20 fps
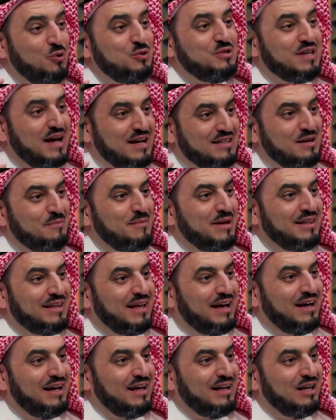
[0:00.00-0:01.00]
"I wish that
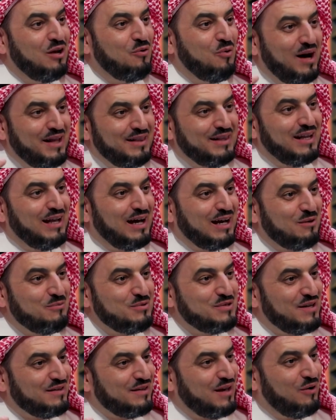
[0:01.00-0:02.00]
the Arabs had been able to
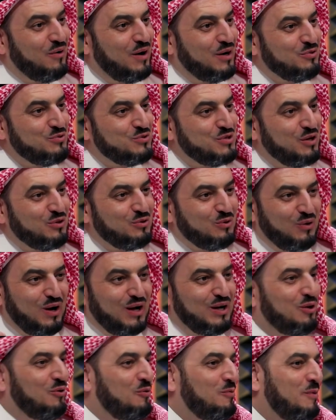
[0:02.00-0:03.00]
dominate the nations of the world."